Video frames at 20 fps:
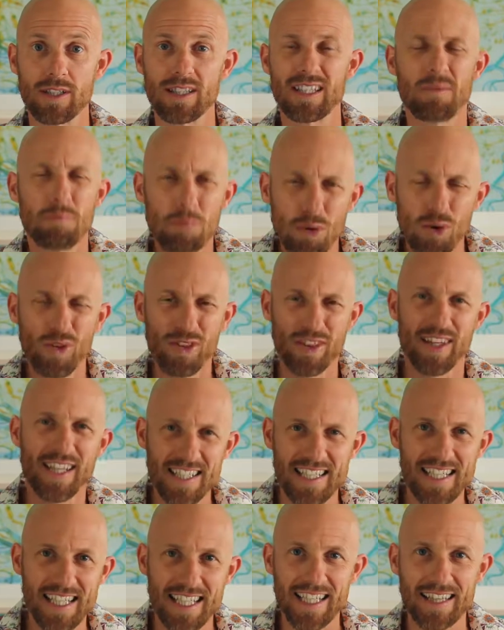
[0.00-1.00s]
The important thing
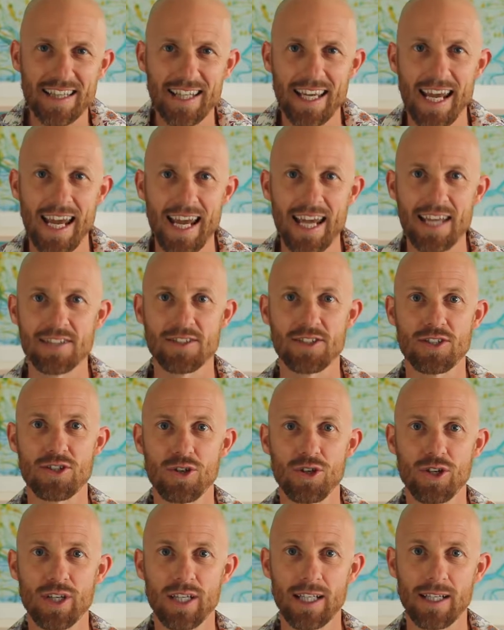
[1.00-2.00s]
is to get their hands
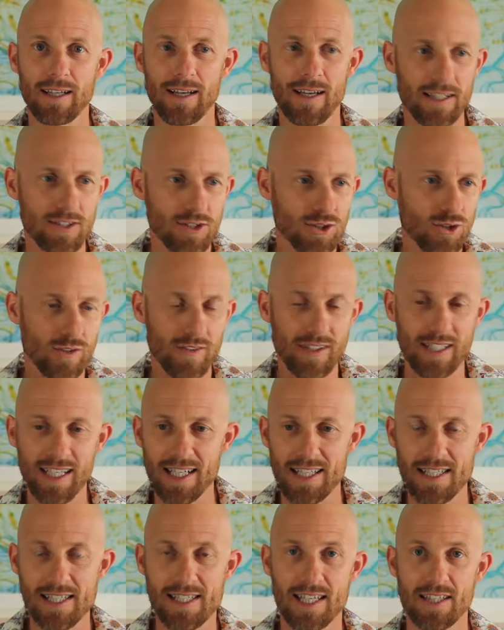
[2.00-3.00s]
dirty and sort of get
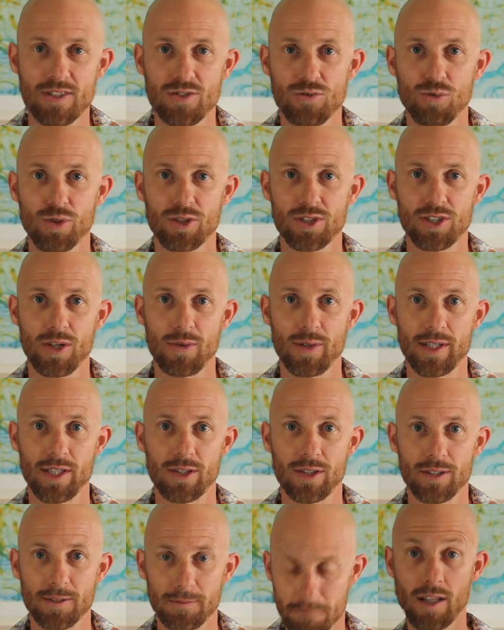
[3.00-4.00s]
a sense of what's going on.